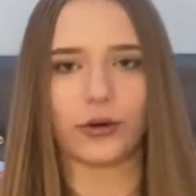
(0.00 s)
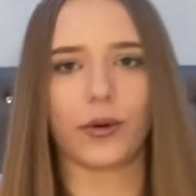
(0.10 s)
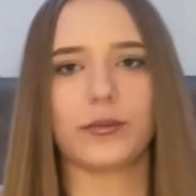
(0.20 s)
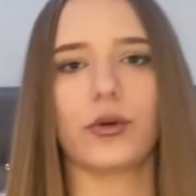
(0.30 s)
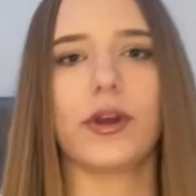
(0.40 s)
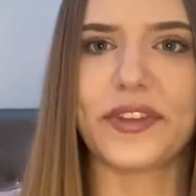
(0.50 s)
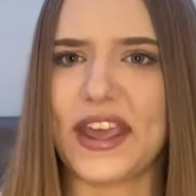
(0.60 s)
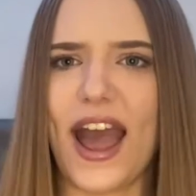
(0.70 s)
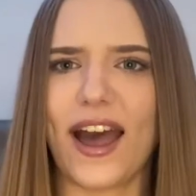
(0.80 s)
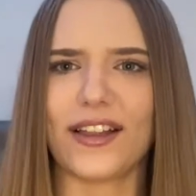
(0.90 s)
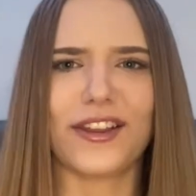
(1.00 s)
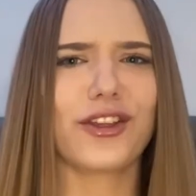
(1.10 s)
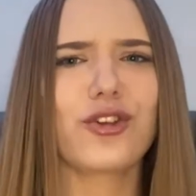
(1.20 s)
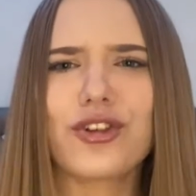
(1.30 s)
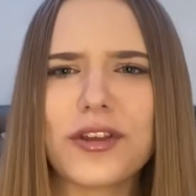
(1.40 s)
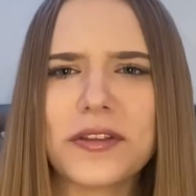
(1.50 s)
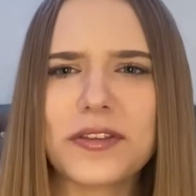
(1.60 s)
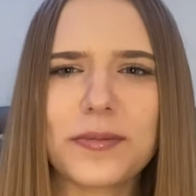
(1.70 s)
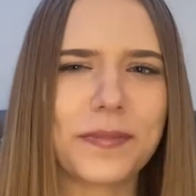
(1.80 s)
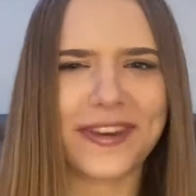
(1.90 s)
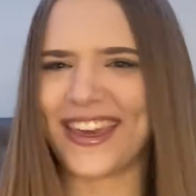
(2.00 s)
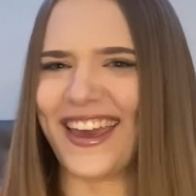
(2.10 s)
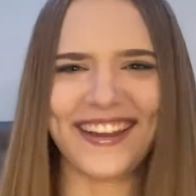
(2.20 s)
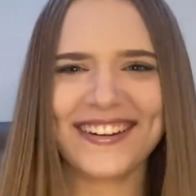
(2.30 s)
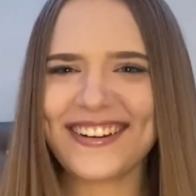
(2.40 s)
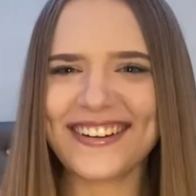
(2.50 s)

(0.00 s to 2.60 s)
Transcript: what I'm doing. Yeah, let's just begin.